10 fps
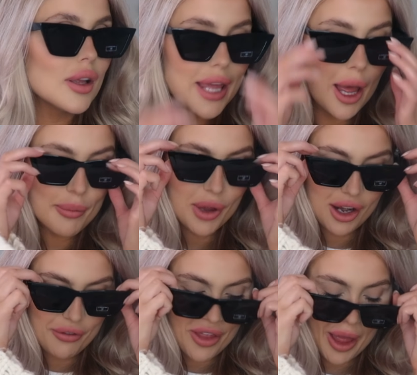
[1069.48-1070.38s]
Yep, I
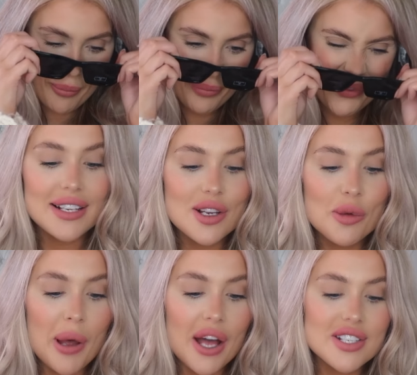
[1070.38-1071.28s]
love them. Next
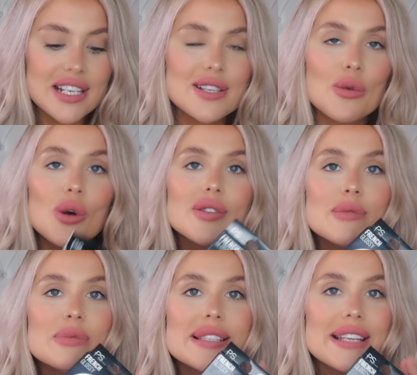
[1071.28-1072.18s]
little purchase was
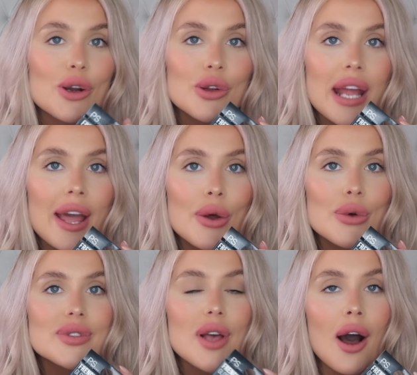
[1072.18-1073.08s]
some stick-on
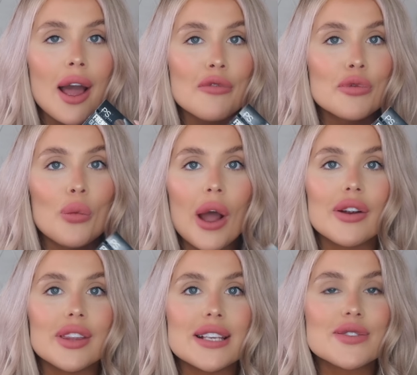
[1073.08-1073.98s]
nails. I have been
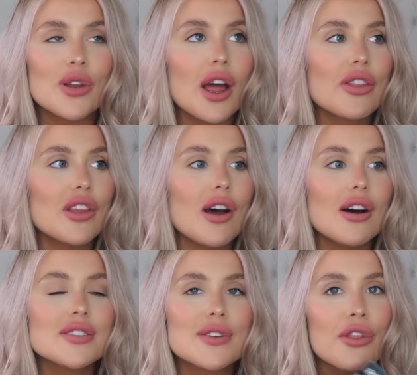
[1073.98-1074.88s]
wearing these for like the
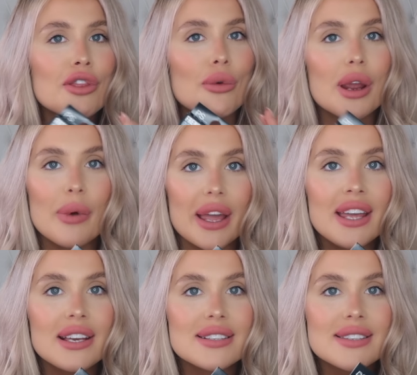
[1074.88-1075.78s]
last 3
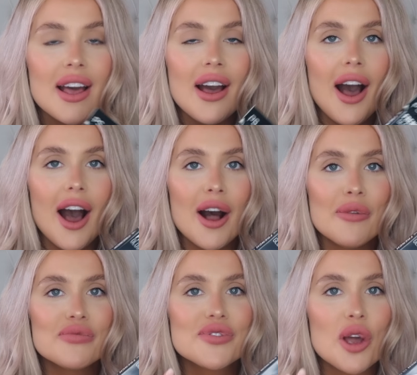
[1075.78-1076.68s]
weeks.
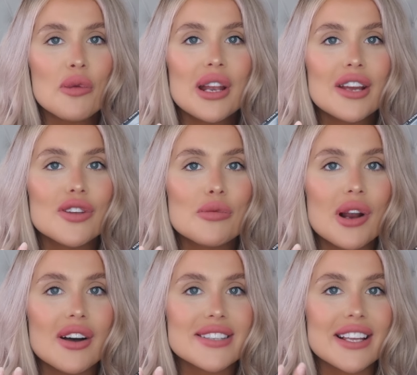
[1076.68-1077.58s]
So many of you have
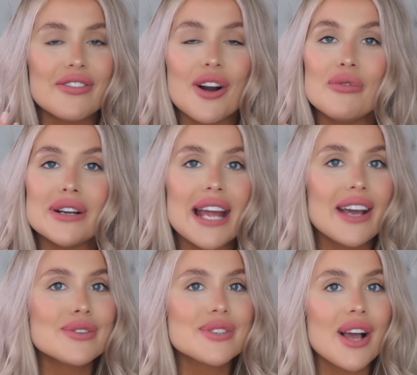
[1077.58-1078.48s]
been asking if I got my
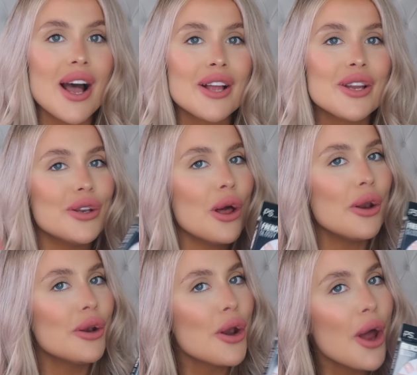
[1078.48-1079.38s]
nails done. No,
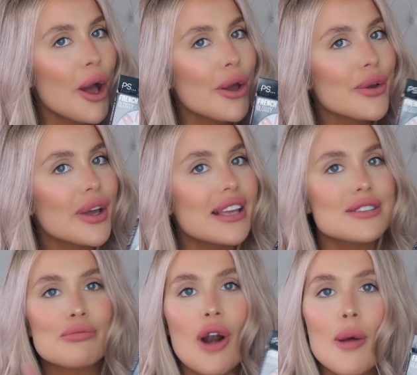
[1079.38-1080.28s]
no, no, no.
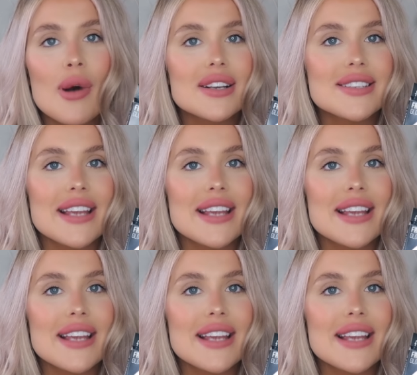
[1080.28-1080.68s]
It's Primark